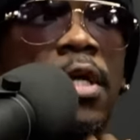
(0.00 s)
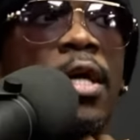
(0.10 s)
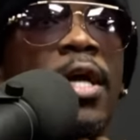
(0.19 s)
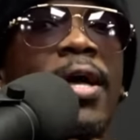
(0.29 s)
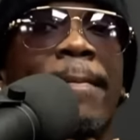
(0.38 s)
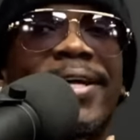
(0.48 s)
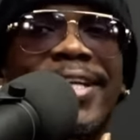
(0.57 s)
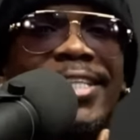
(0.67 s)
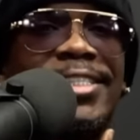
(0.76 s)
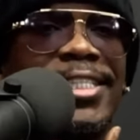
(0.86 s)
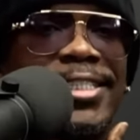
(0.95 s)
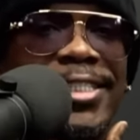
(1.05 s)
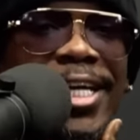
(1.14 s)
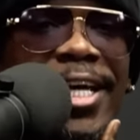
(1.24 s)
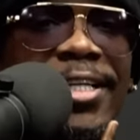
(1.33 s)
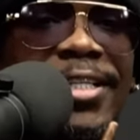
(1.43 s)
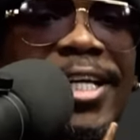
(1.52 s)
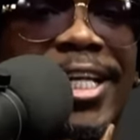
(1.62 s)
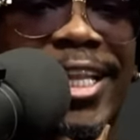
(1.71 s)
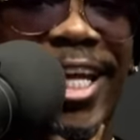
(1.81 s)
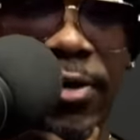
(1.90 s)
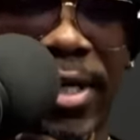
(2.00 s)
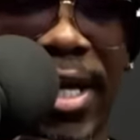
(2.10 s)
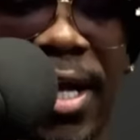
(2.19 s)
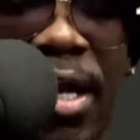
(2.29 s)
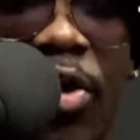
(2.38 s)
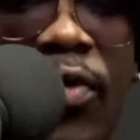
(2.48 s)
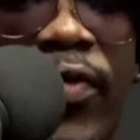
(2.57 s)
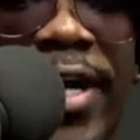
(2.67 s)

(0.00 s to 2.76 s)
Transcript: Manasseh said clearly over and